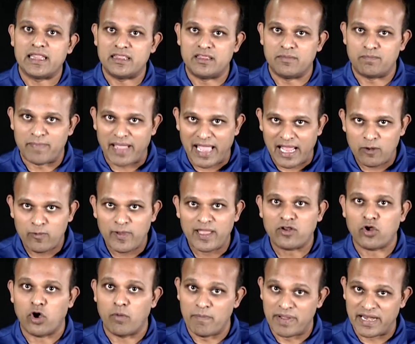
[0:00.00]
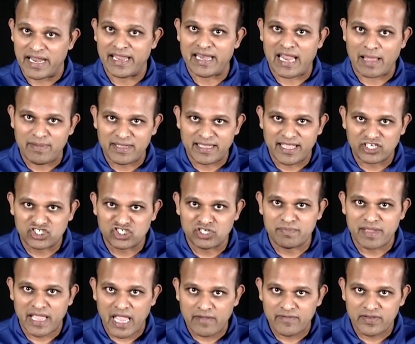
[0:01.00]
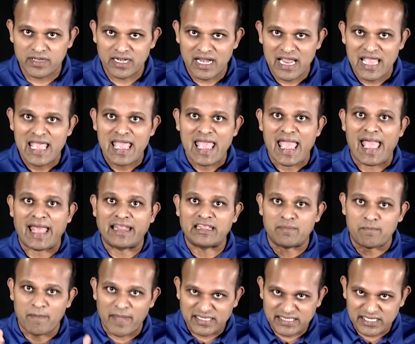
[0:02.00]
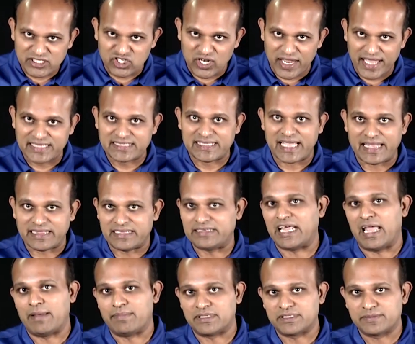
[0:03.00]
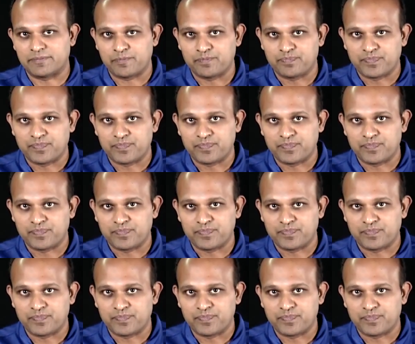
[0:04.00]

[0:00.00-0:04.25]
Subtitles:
the malware or benign application behavior and the message lengths and the times.